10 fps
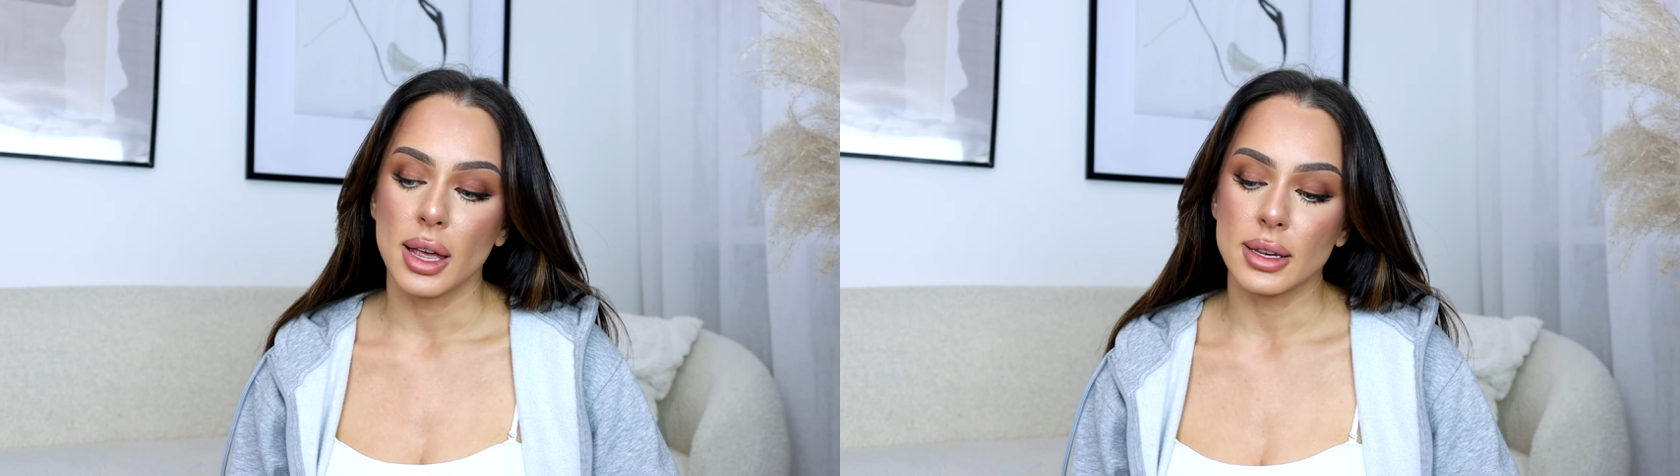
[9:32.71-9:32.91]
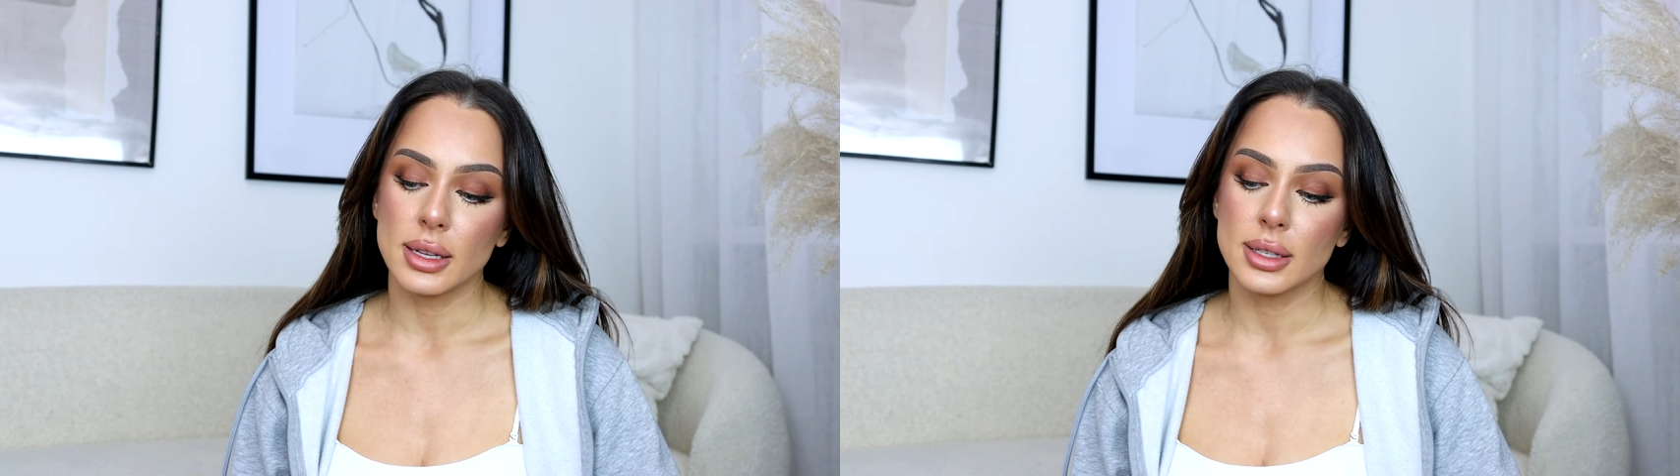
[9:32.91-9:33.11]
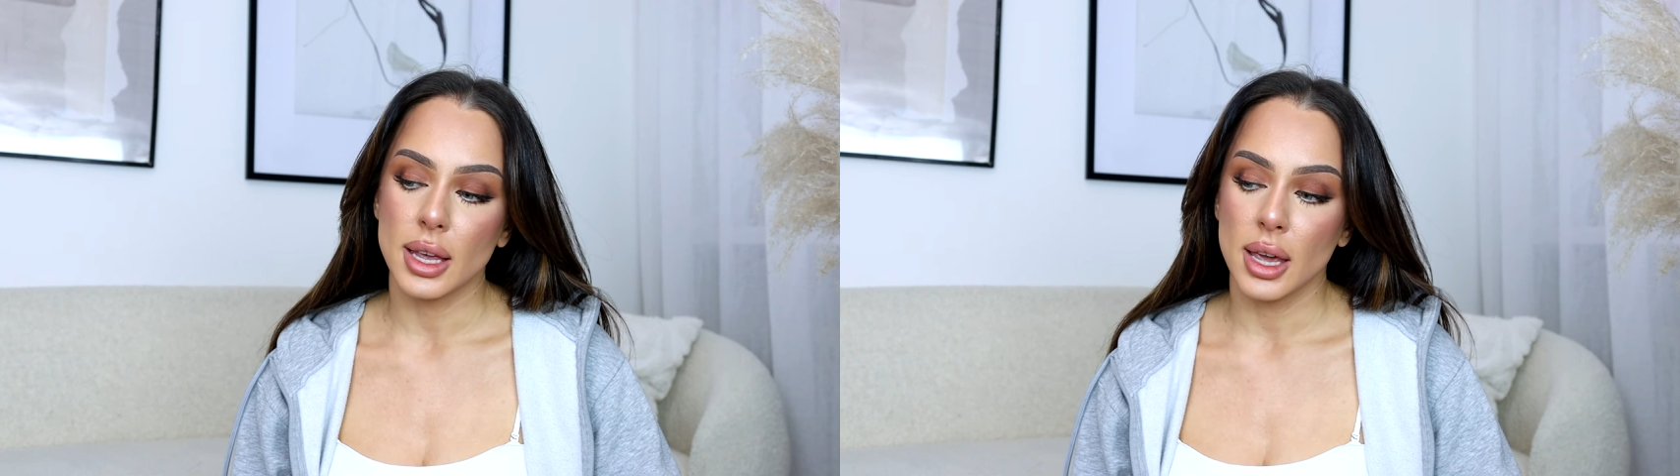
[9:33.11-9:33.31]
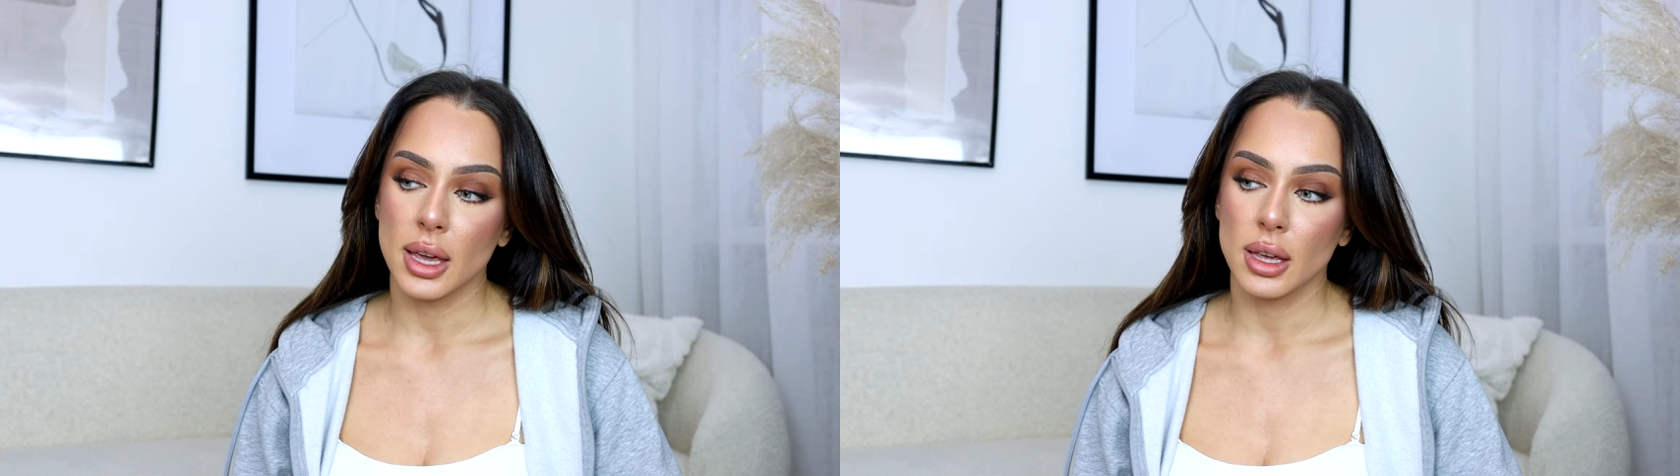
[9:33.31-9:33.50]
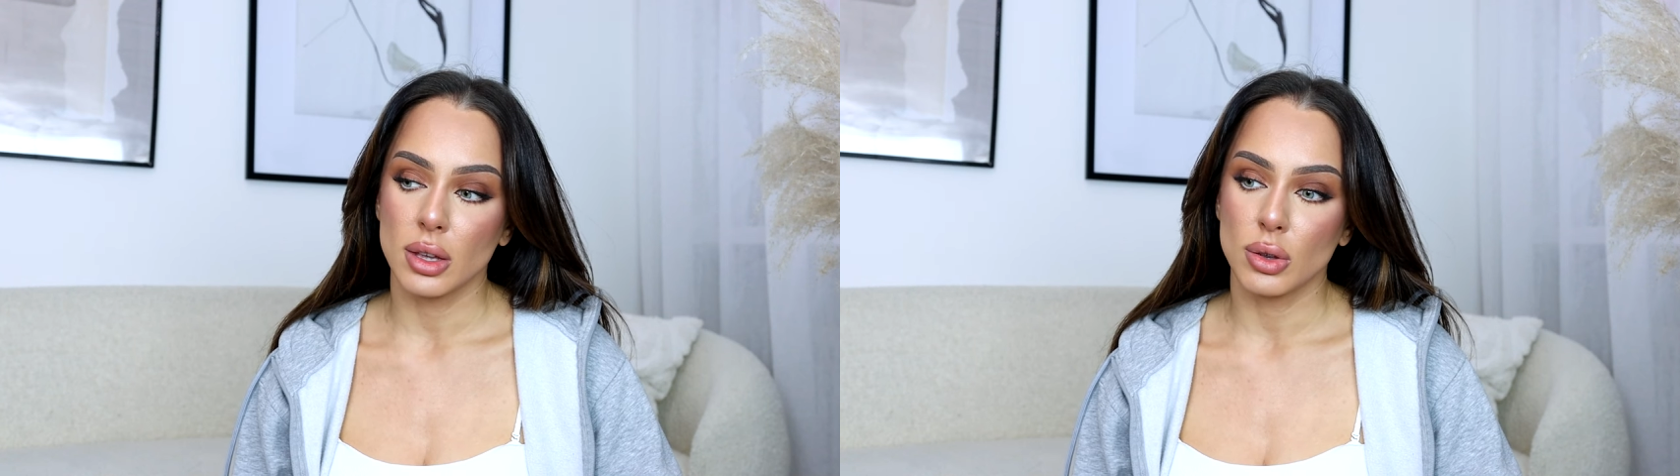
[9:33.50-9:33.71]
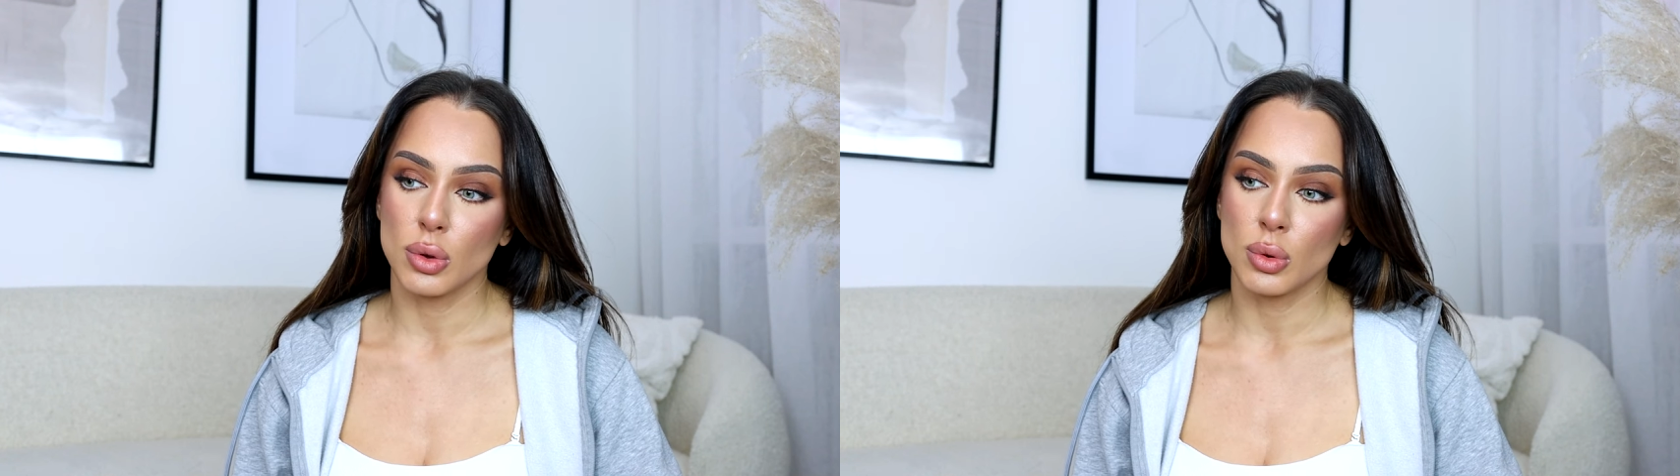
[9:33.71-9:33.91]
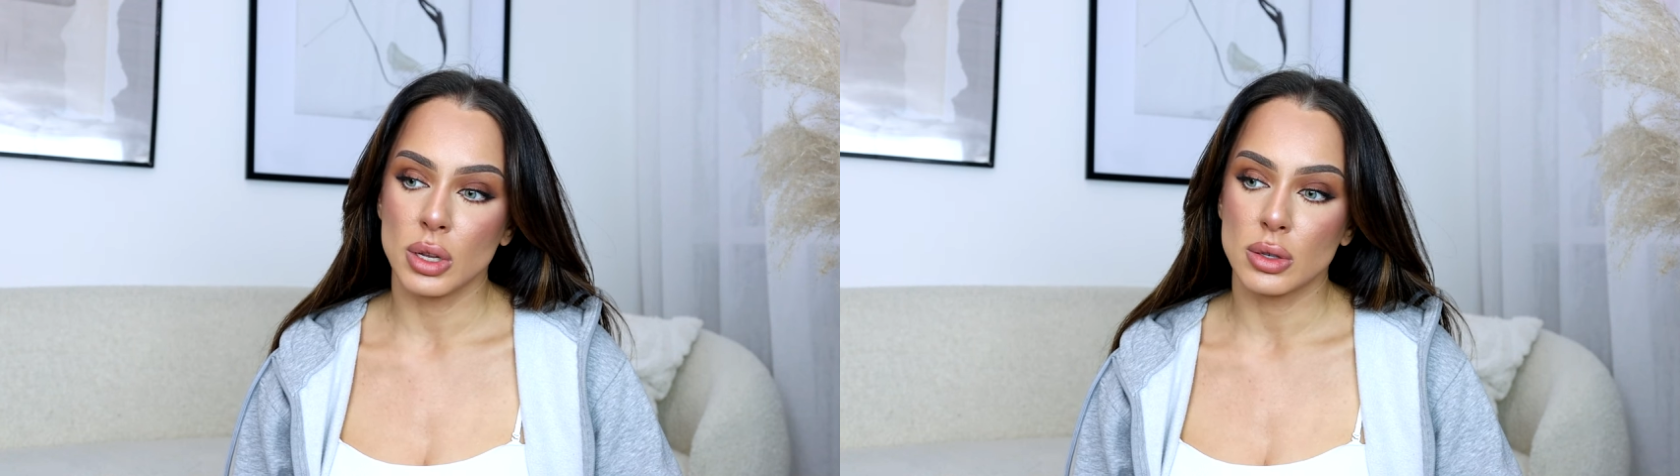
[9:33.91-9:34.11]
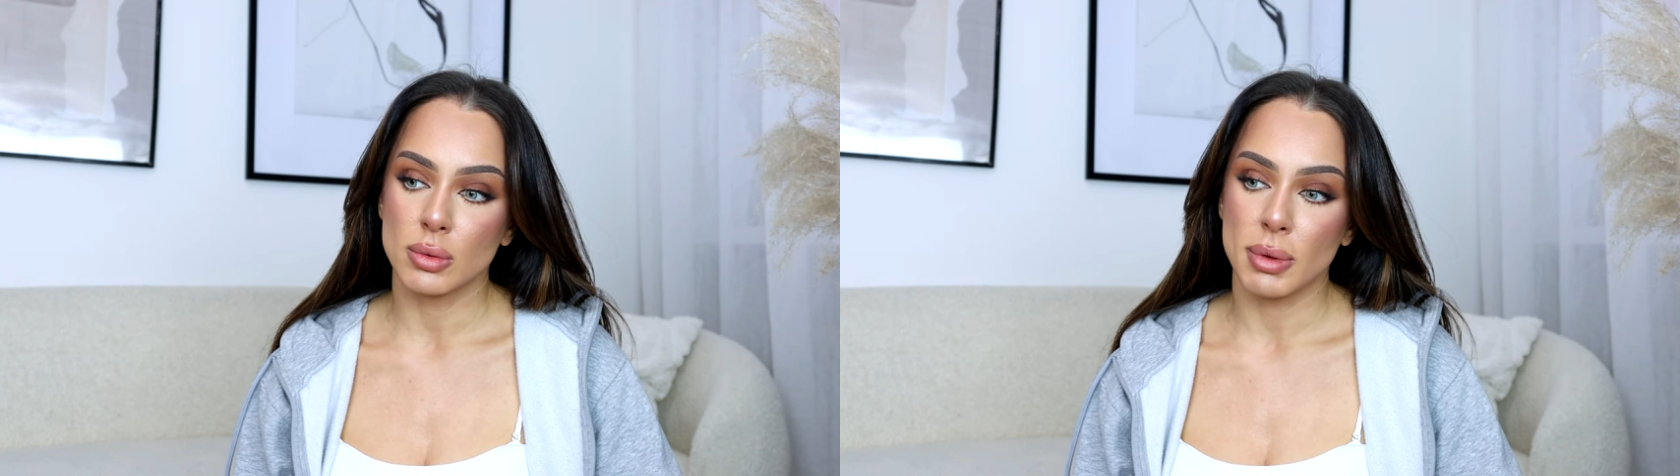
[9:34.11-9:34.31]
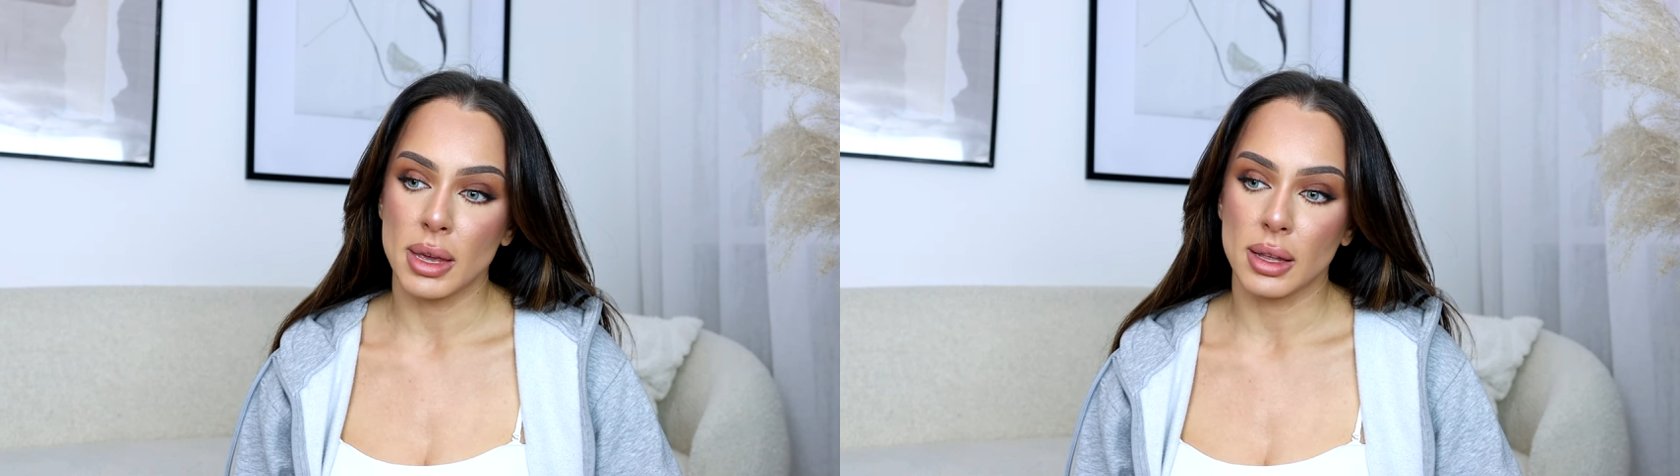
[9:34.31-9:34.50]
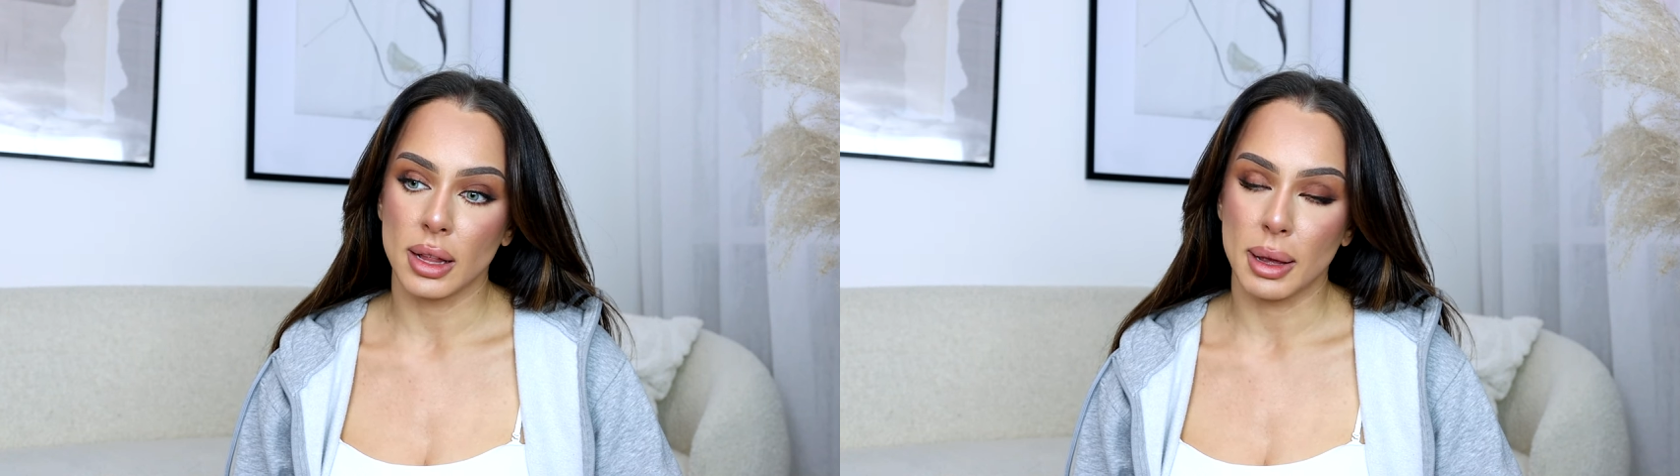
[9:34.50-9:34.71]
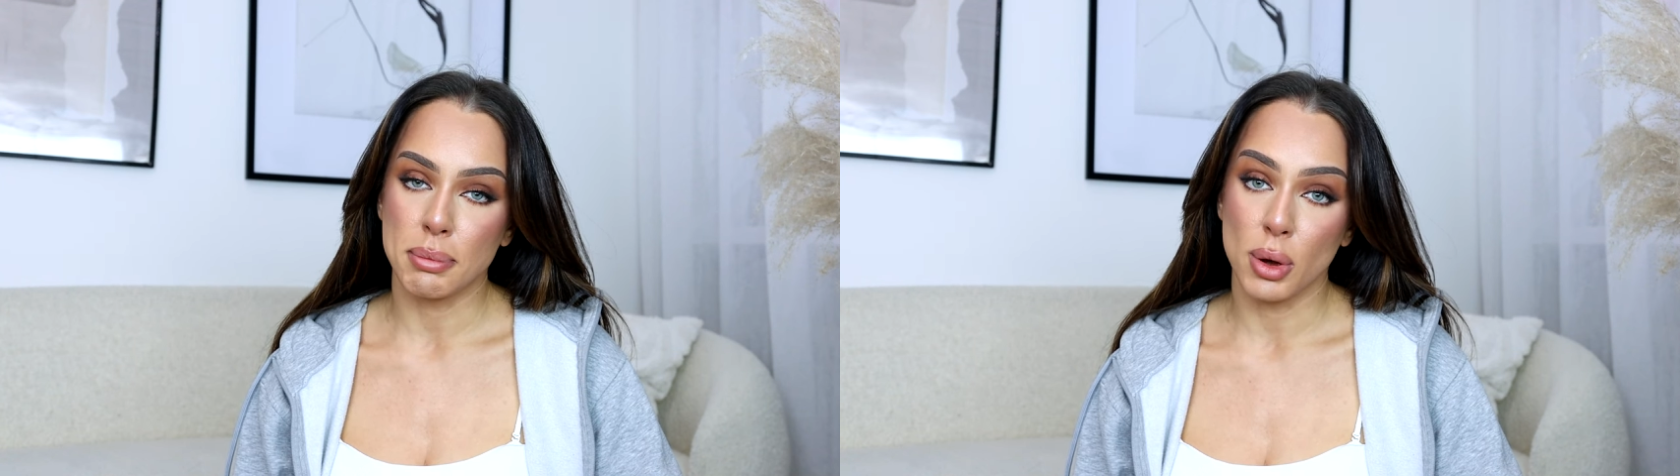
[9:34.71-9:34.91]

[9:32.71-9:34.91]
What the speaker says: and they say you need to make a